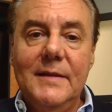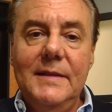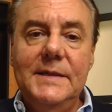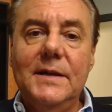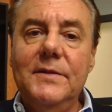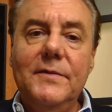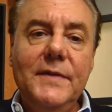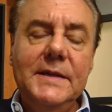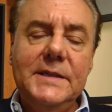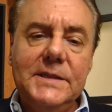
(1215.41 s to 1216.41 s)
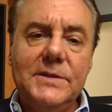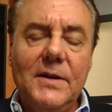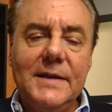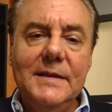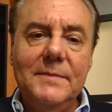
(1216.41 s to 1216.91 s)
These other things she's
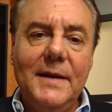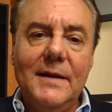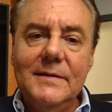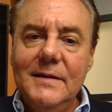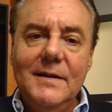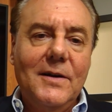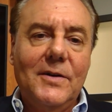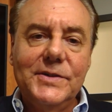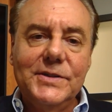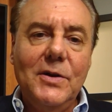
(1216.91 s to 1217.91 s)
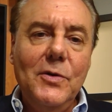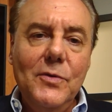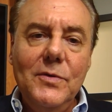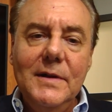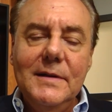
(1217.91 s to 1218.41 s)
talking about are
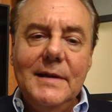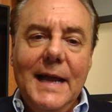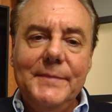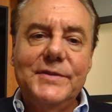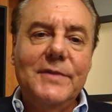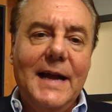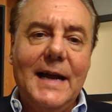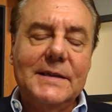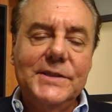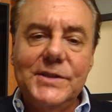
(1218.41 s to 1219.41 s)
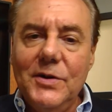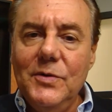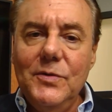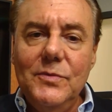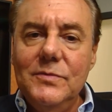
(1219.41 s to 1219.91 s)
so abstract,
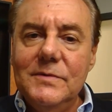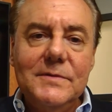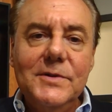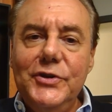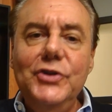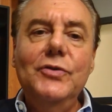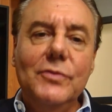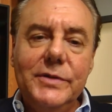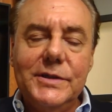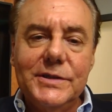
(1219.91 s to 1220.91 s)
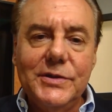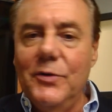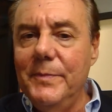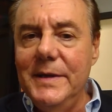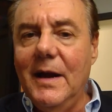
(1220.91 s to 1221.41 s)
so huge,
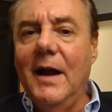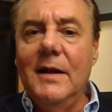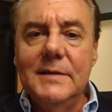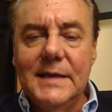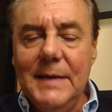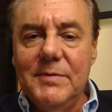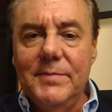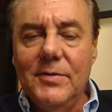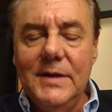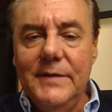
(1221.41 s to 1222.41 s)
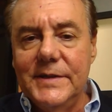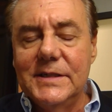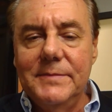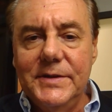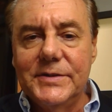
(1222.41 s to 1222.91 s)
so beyond the capability of this
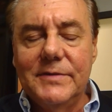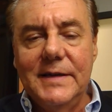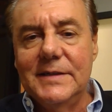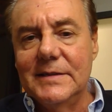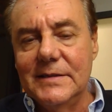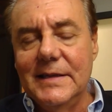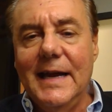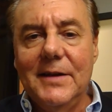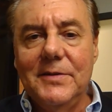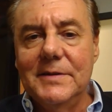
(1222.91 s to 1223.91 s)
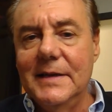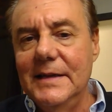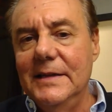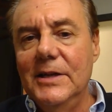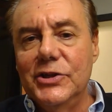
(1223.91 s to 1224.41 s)
administration to tackle in
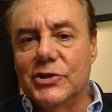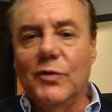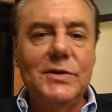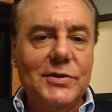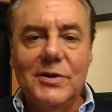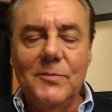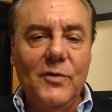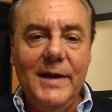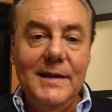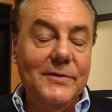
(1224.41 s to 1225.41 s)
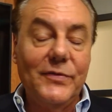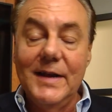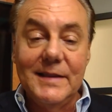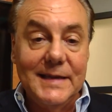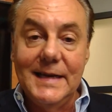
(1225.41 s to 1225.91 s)
any short-term way, and
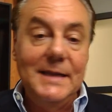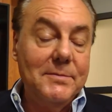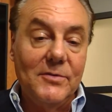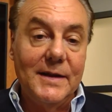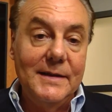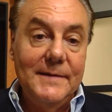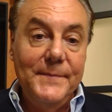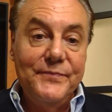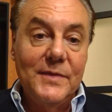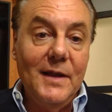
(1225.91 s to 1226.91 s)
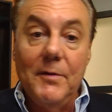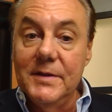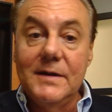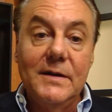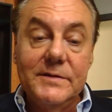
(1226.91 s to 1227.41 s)
frankly, in any way, not with
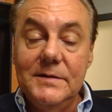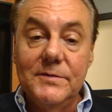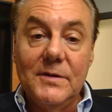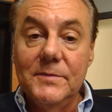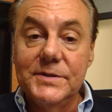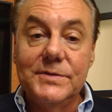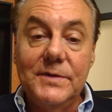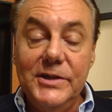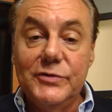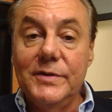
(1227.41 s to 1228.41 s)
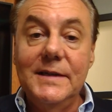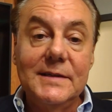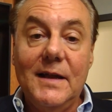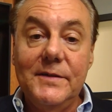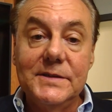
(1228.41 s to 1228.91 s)
a country with almost $30 trillion
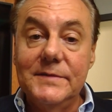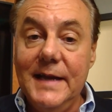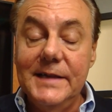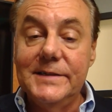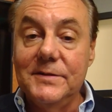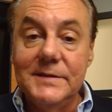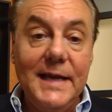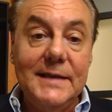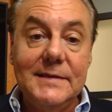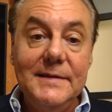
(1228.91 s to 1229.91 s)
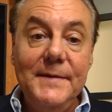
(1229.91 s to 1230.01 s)
of national debt,